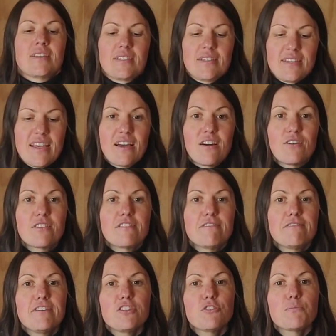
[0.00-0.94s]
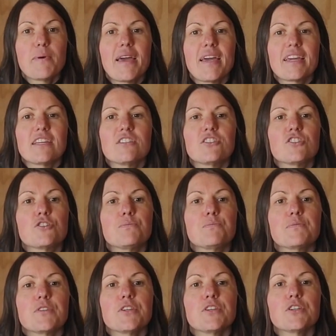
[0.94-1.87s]
Now on the fifth page,
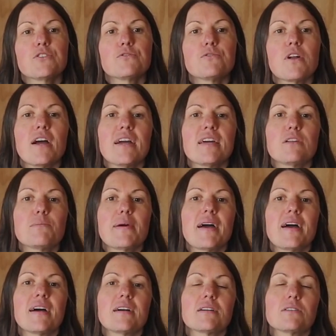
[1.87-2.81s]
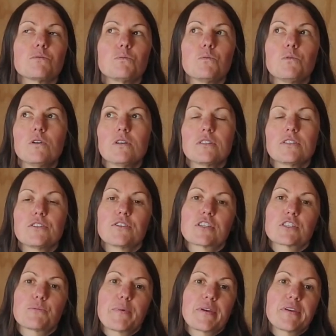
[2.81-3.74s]
you could write about what your
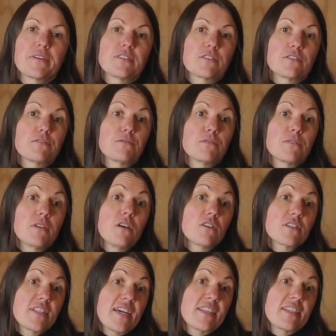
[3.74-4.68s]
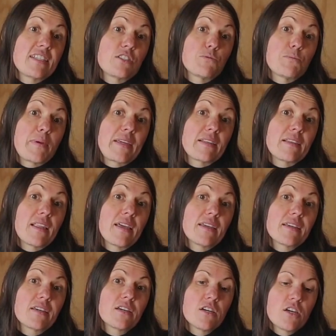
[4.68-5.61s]
experience of lockdown has been
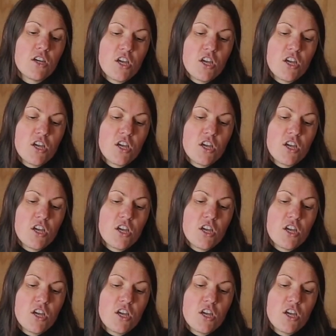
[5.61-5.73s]
like,